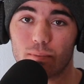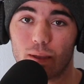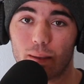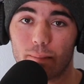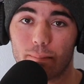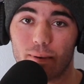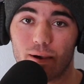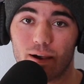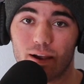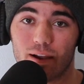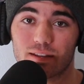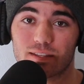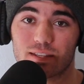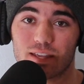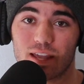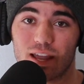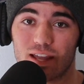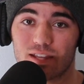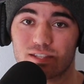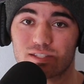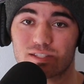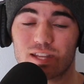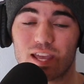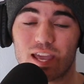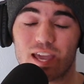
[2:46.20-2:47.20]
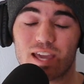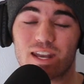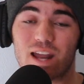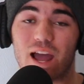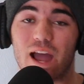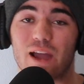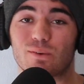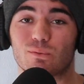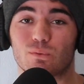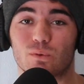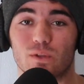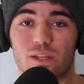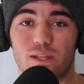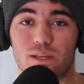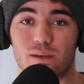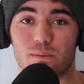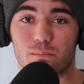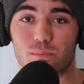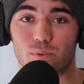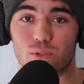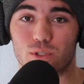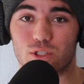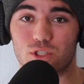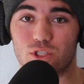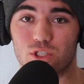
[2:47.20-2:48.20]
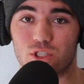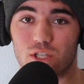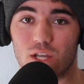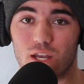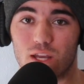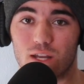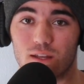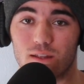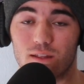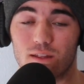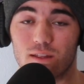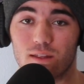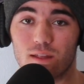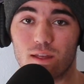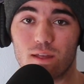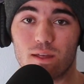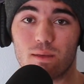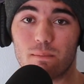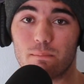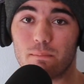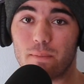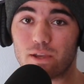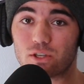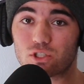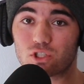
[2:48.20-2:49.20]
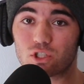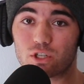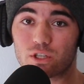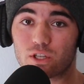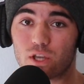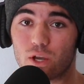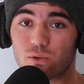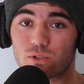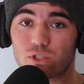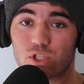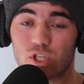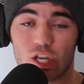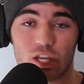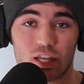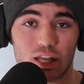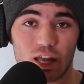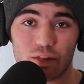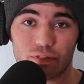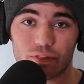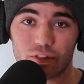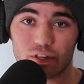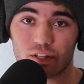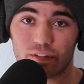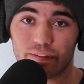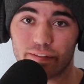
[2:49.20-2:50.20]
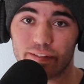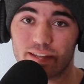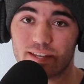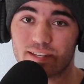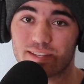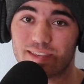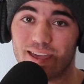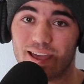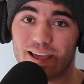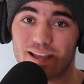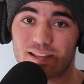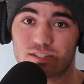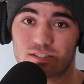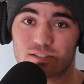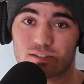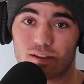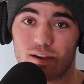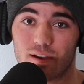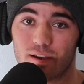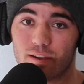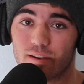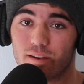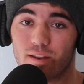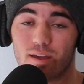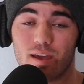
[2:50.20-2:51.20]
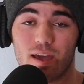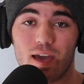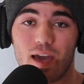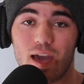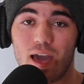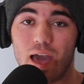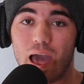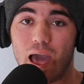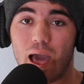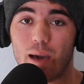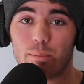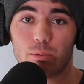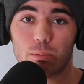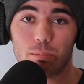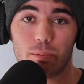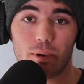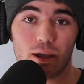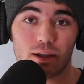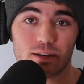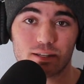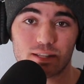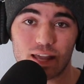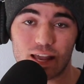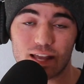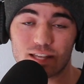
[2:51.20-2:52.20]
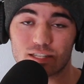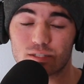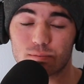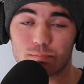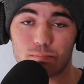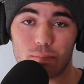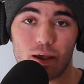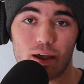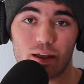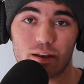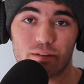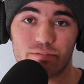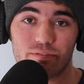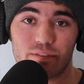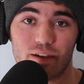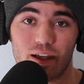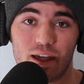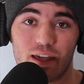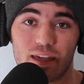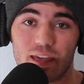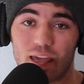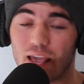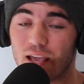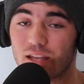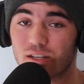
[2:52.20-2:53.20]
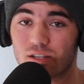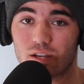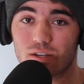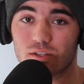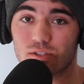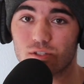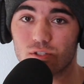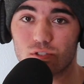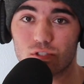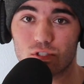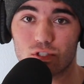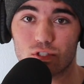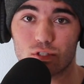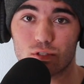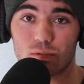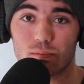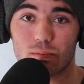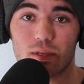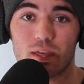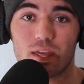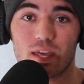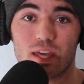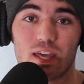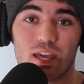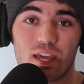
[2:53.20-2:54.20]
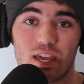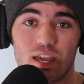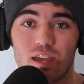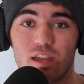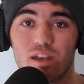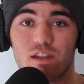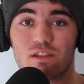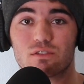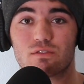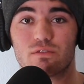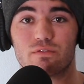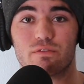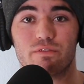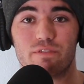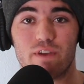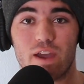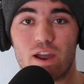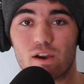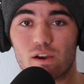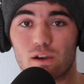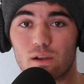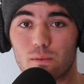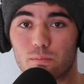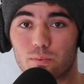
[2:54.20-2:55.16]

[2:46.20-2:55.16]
my podcast, and I really appreciate it. Make sure to go check out the Kladecast on Apple Podcasts, Spotify, and on YouTube. It is very